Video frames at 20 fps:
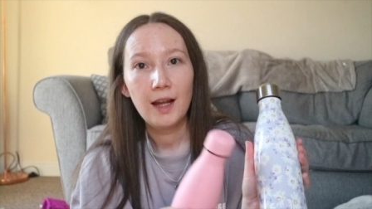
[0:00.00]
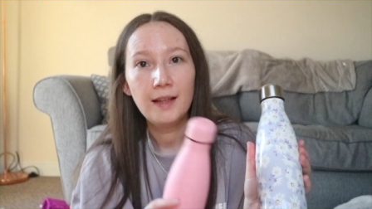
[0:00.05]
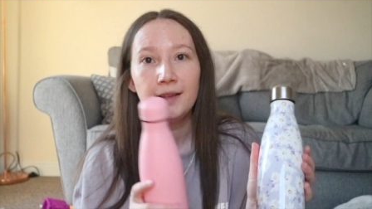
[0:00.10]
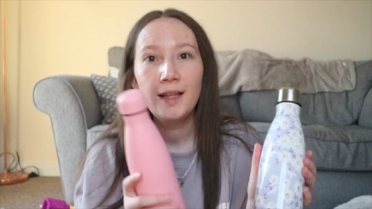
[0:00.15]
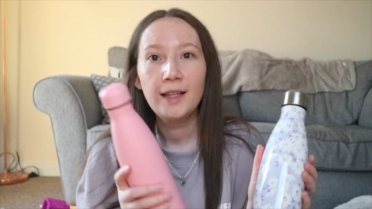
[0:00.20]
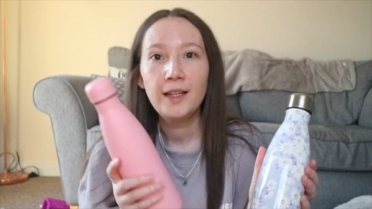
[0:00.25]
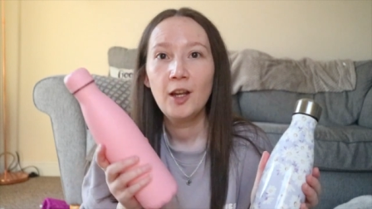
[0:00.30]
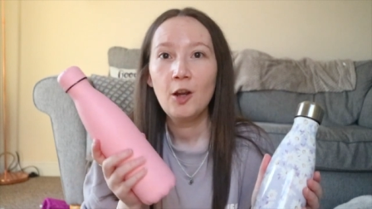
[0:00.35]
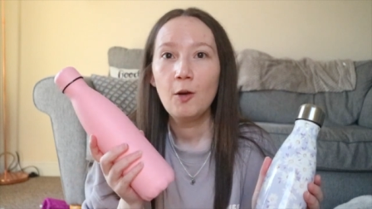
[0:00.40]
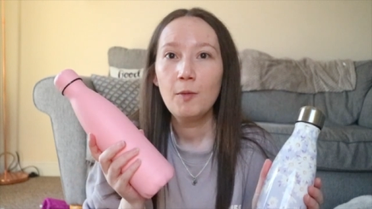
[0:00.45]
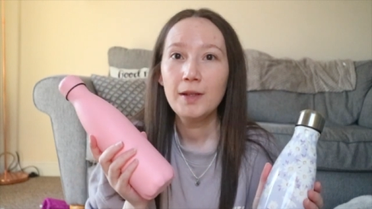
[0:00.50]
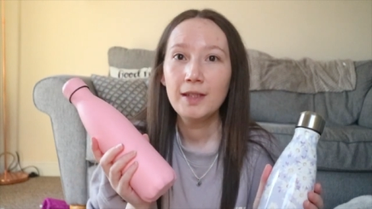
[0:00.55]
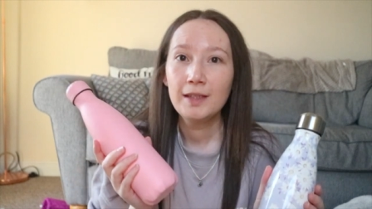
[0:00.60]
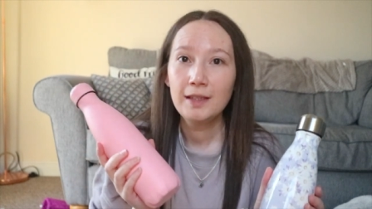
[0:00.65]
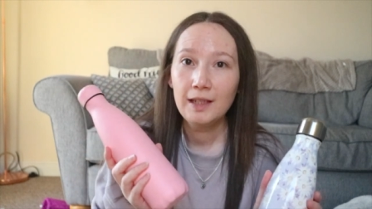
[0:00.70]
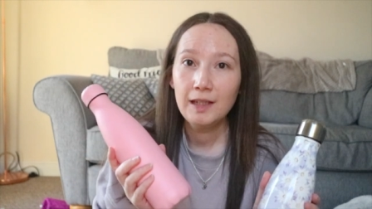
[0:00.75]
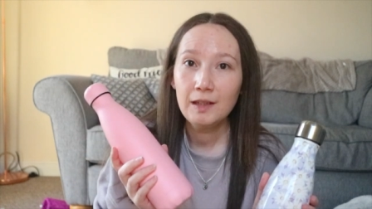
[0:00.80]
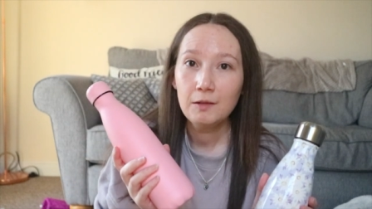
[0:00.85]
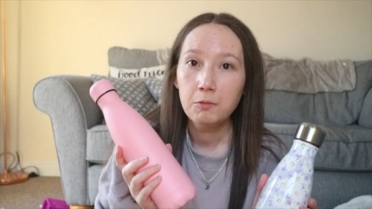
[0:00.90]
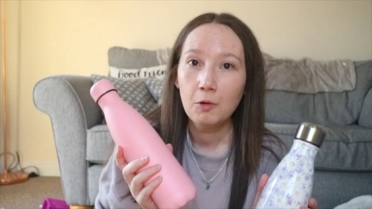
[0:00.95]
and then I always
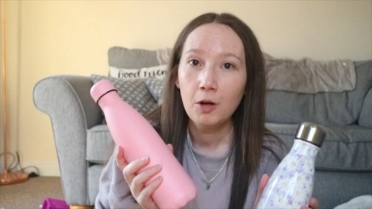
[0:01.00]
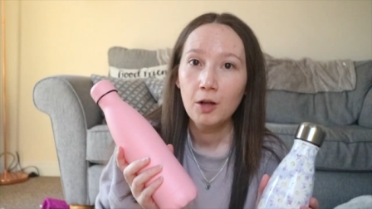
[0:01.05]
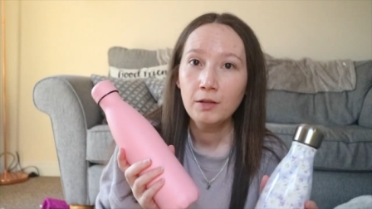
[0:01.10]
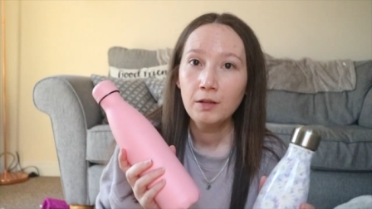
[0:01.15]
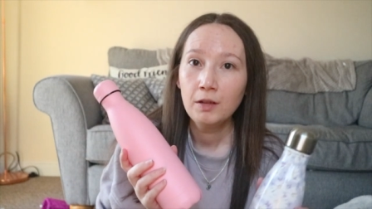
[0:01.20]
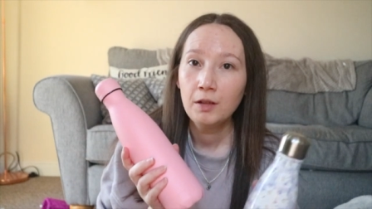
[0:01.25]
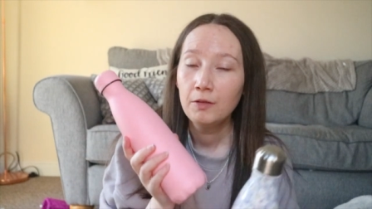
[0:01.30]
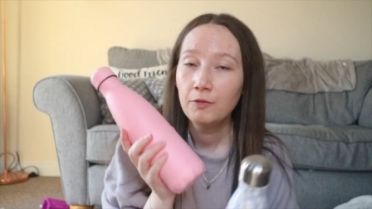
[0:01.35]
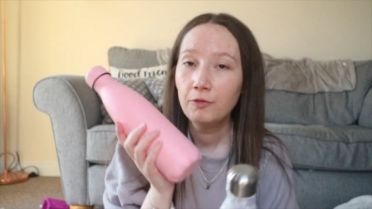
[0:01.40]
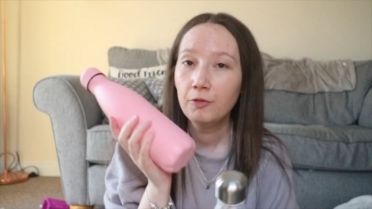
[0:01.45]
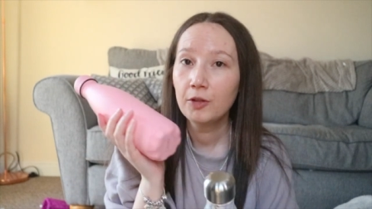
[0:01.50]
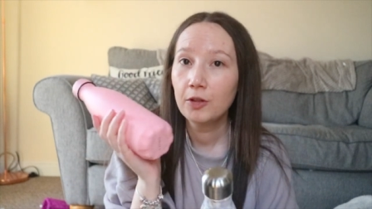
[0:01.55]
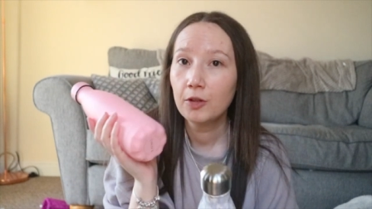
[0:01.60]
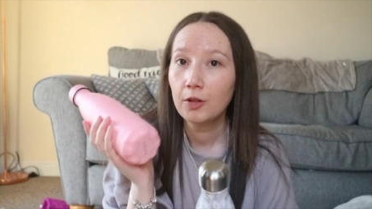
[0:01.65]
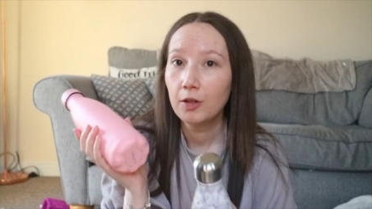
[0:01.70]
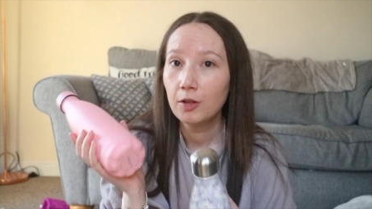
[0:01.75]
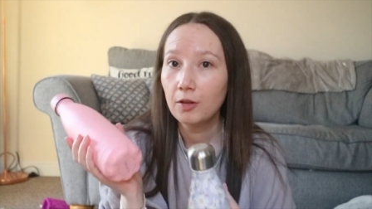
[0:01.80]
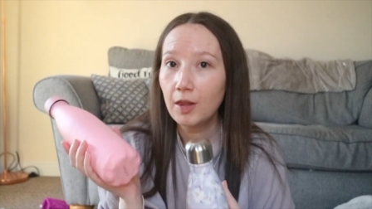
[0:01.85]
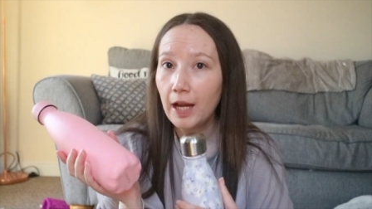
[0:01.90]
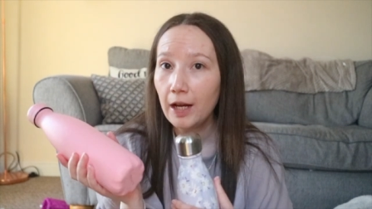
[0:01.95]
need one for
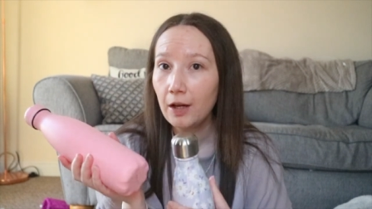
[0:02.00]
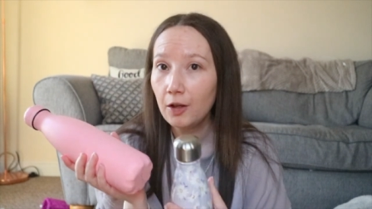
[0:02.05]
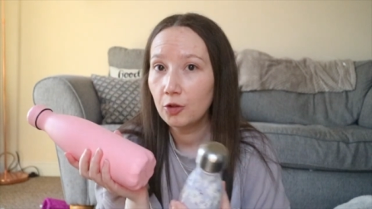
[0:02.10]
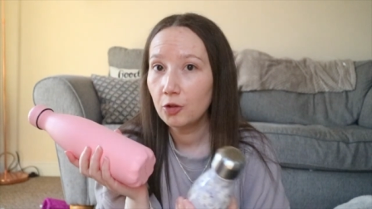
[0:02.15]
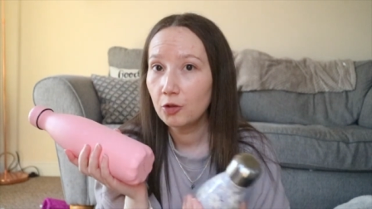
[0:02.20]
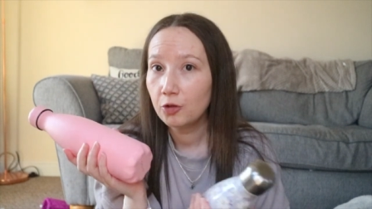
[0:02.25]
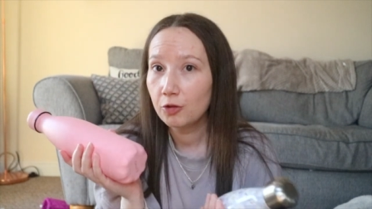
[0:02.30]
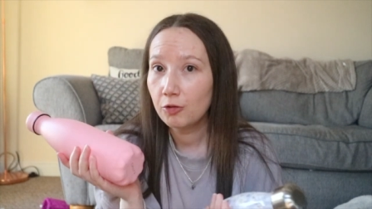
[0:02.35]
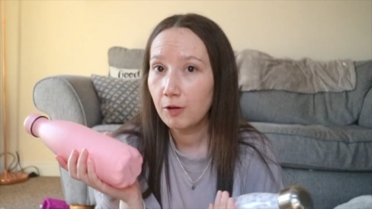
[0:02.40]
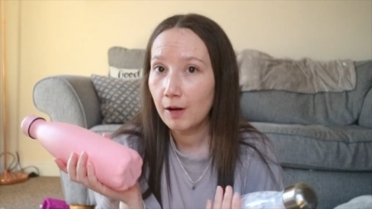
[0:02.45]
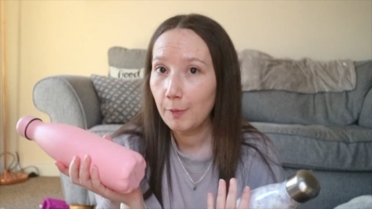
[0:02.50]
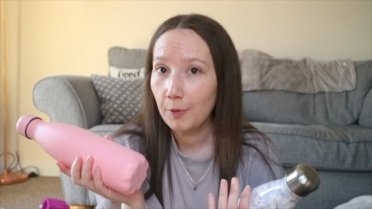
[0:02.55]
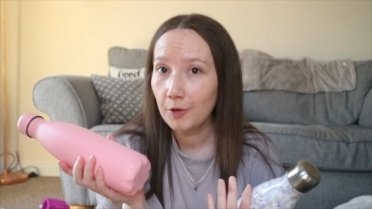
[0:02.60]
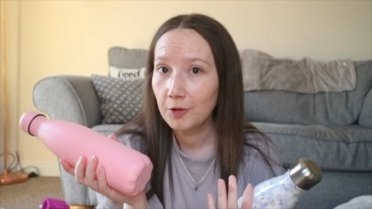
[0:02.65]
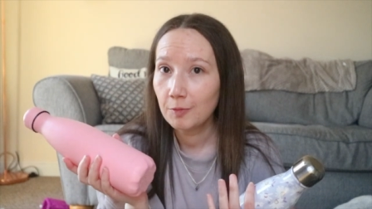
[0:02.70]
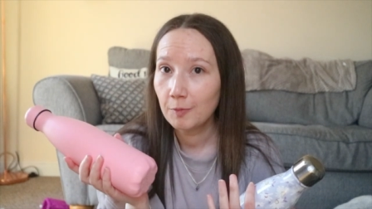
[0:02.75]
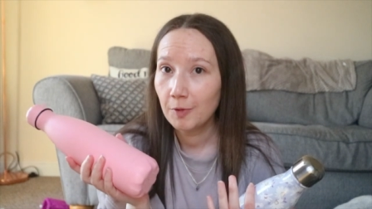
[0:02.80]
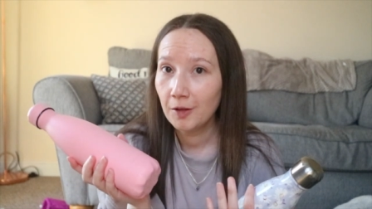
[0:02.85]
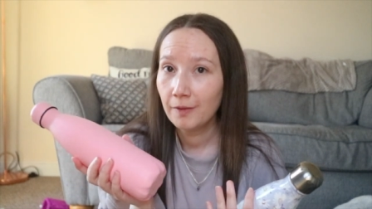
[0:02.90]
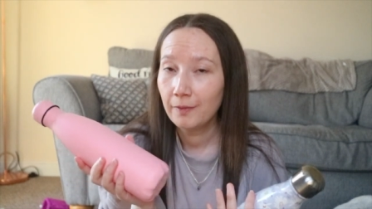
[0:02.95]
like a trip or
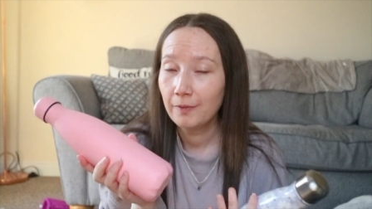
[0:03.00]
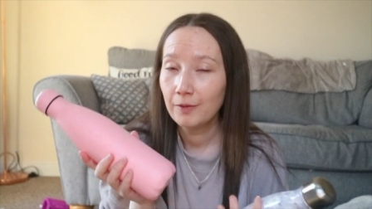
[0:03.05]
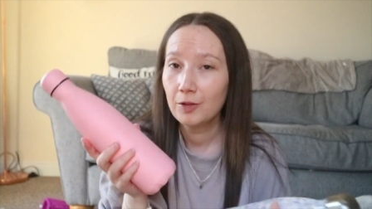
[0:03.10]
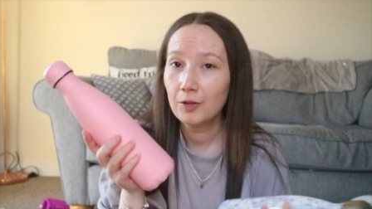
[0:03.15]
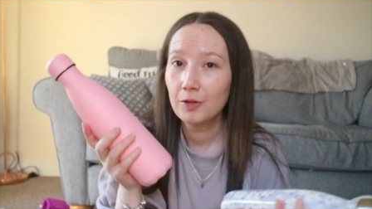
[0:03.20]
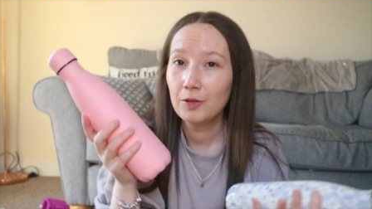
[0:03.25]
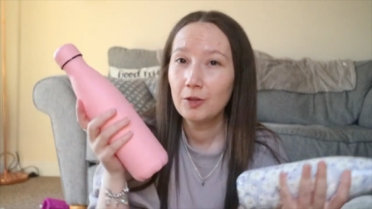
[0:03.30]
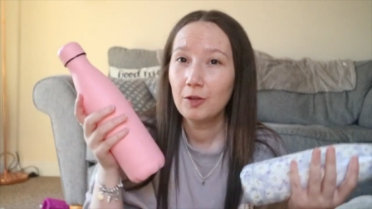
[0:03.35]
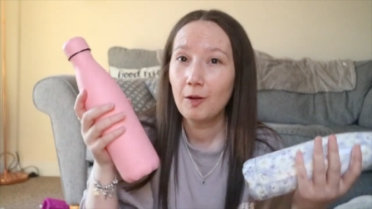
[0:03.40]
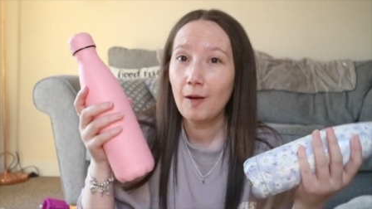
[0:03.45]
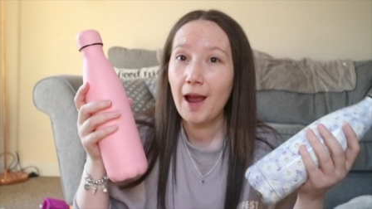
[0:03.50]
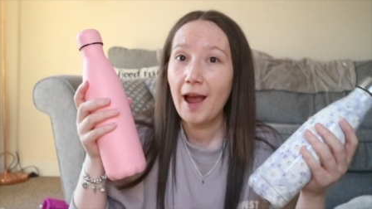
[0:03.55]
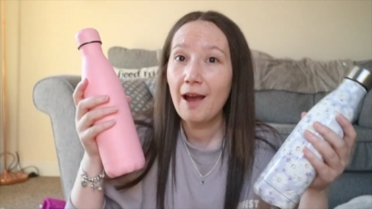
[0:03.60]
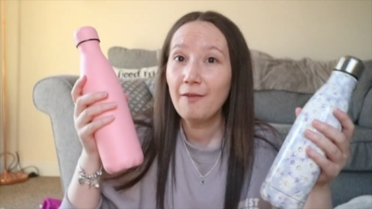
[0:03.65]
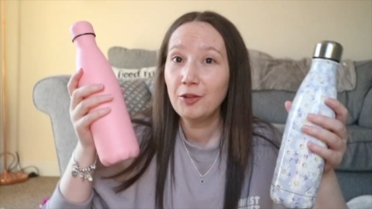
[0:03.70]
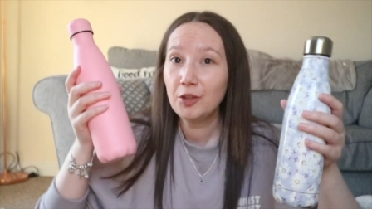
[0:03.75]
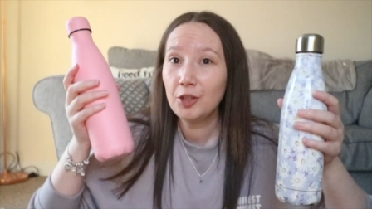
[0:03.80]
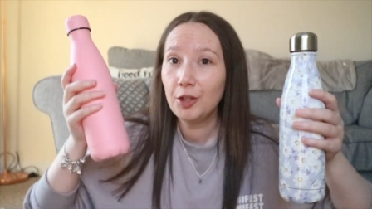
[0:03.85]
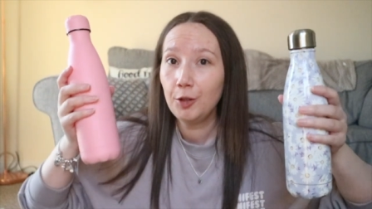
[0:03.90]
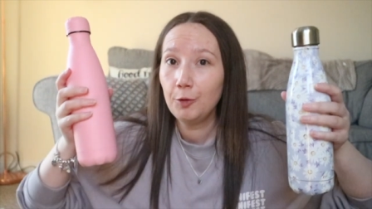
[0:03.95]
something, so I
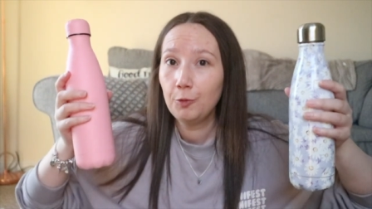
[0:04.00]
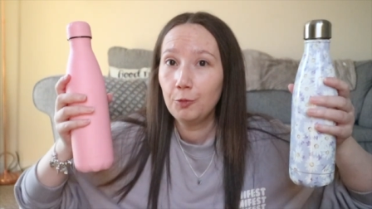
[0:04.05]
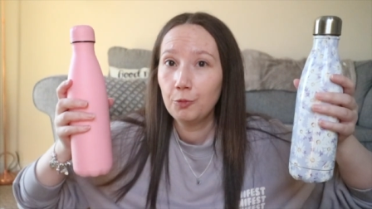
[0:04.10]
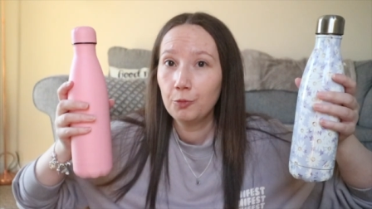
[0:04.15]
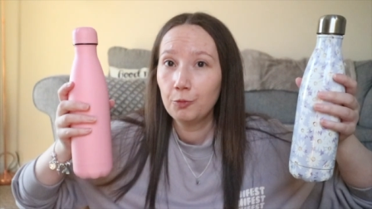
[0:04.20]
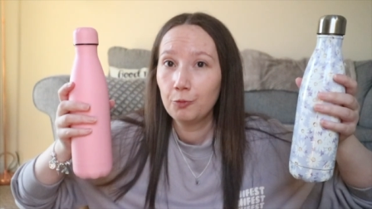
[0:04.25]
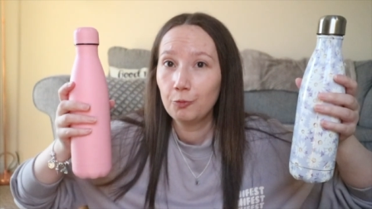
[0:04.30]
have two.